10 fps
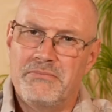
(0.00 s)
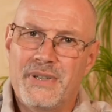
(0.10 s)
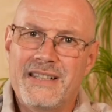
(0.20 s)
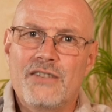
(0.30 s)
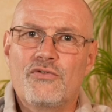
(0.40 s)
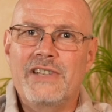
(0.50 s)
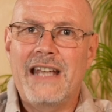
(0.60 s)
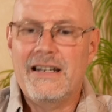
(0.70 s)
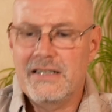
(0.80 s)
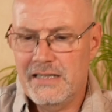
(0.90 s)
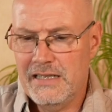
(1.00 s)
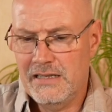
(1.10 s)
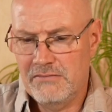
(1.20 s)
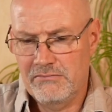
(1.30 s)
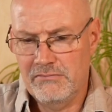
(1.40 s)
But in
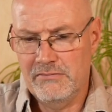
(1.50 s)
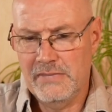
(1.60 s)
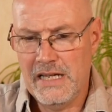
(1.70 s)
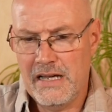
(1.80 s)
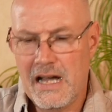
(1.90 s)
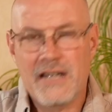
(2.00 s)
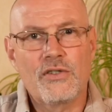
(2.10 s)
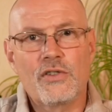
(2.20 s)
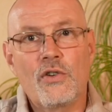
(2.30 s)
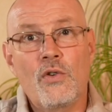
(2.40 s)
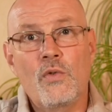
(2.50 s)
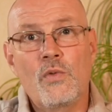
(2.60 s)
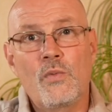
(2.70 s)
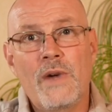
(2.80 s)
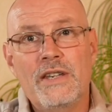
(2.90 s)
reality yeah, I don't know
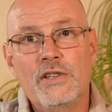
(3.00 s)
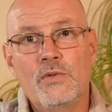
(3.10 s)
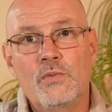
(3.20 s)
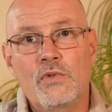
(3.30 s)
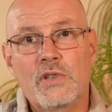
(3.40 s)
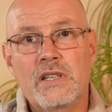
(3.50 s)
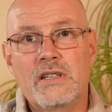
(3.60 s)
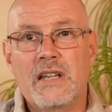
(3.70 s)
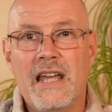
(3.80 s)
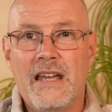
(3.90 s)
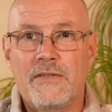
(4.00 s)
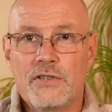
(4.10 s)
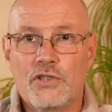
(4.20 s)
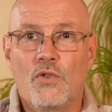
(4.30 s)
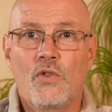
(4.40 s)
when you would have
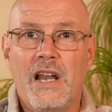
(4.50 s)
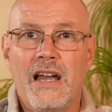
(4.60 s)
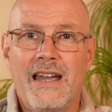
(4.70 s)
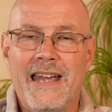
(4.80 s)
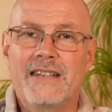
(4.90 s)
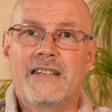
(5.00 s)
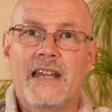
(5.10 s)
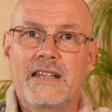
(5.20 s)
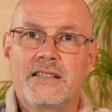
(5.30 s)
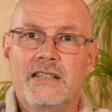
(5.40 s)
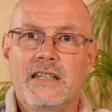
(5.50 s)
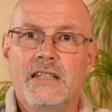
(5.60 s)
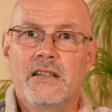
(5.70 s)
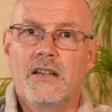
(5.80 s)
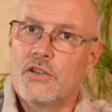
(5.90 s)
solar and
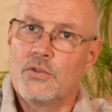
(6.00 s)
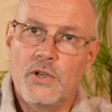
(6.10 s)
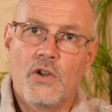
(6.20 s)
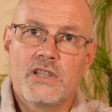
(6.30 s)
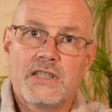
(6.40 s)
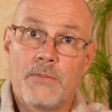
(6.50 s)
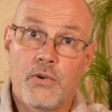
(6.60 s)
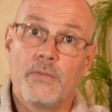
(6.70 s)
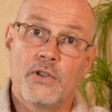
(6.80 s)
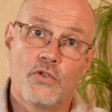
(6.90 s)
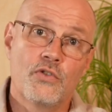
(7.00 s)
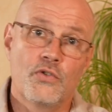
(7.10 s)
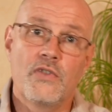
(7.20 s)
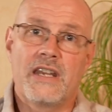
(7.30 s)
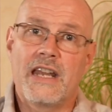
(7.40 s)
AC. To be honest, I probably could
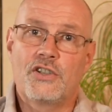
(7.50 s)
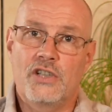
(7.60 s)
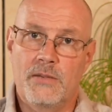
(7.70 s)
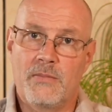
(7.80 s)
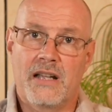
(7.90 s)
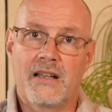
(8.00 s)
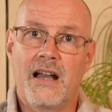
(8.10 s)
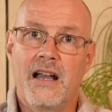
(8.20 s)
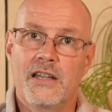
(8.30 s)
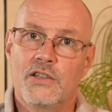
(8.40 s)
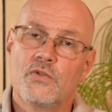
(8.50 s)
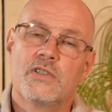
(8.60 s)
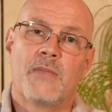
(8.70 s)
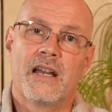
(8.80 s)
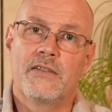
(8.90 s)
do that actually in my car,
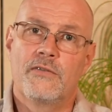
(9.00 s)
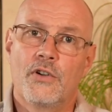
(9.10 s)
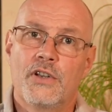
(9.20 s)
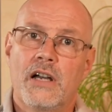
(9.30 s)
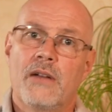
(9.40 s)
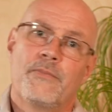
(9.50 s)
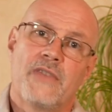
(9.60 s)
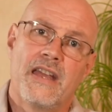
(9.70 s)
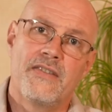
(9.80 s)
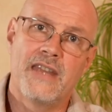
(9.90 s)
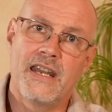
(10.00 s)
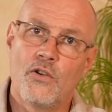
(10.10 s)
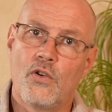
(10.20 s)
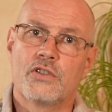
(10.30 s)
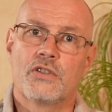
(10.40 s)
use my inverter and then
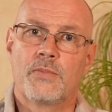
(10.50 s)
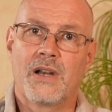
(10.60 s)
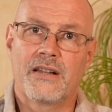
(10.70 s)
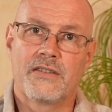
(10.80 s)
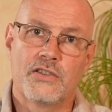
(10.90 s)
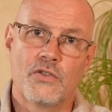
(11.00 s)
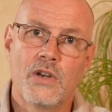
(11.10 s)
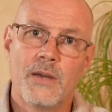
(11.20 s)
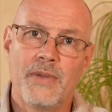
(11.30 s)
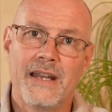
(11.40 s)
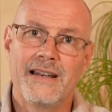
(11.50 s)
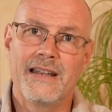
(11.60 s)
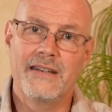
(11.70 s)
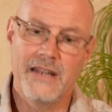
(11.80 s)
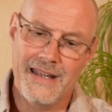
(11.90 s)
also plug the solar panel
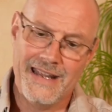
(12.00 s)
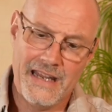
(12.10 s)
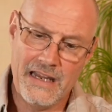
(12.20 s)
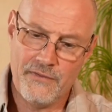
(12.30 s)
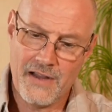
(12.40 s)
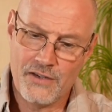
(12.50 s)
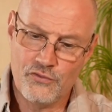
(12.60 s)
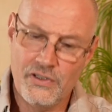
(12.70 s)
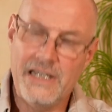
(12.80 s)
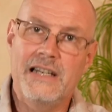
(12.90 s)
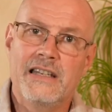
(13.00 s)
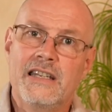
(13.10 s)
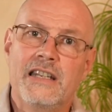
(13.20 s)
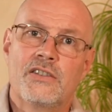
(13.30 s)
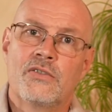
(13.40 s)
in if I really
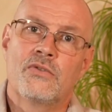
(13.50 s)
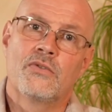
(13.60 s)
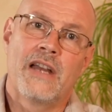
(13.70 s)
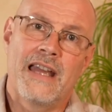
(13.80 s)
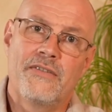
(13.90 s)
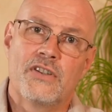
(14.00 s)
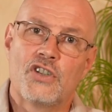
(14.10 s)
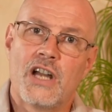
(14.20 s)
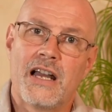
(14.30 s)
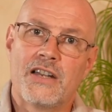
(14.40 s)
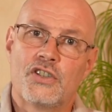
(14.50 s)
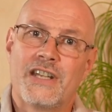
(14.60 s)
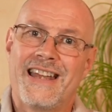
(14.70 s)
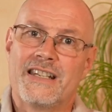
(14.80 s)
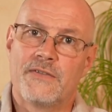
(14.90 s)
need to have it
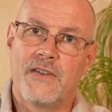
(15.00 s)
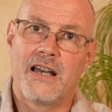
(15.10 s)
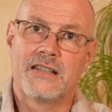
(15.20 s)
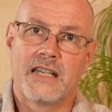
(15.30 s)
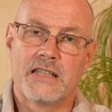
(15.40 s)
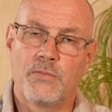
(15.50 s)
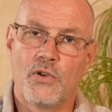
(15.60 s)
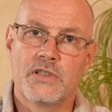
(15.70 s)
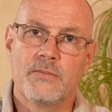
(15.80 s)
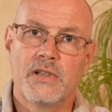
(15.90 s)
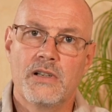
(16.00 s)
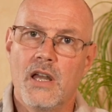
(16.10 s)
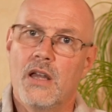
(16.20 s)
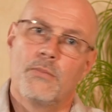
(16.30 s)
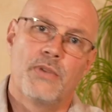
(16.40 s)
charged as fast as possible.
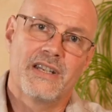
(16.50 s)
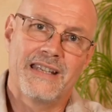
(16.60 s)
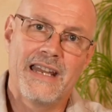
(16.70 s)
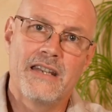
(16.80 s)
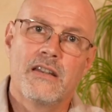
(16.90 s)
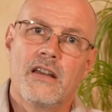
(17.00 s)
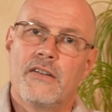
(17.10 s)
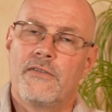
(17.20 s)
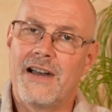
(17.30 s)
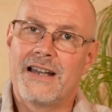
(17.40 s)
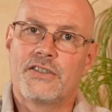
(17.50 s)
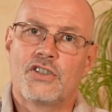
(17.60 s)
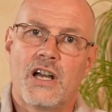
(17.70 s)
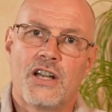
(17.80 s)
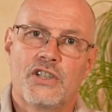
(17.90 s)
But again, fast
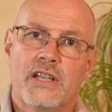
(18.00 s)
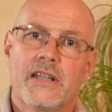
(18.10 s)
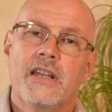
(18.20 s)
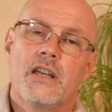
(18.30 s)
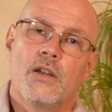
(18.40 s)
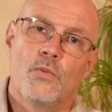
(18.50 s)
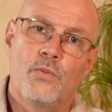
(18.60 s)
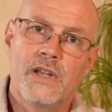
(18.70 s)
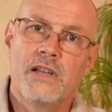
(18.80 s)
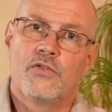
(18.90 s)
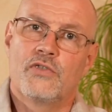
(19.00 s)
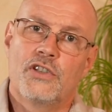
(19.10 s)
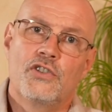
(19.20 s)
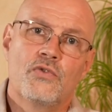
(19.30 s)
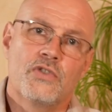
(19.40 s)
charging will
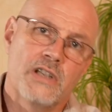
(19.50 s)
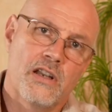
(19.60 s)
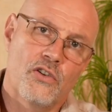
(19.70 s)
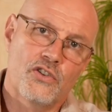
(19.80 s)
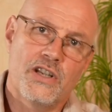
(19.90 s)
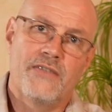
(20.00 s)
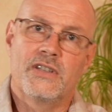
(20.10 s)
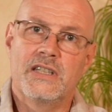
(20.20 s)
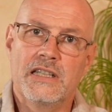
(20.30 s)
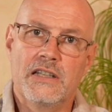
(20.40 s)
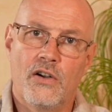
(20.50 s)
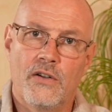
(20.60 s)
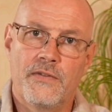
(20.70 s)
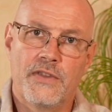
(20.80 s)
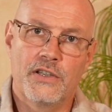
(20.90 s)
reduce the longevity
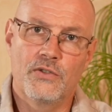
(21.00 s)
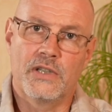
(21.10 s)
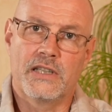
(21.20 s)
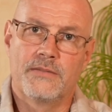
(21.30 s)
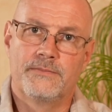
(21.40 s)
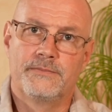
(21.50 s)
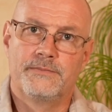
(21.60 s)
of the unit.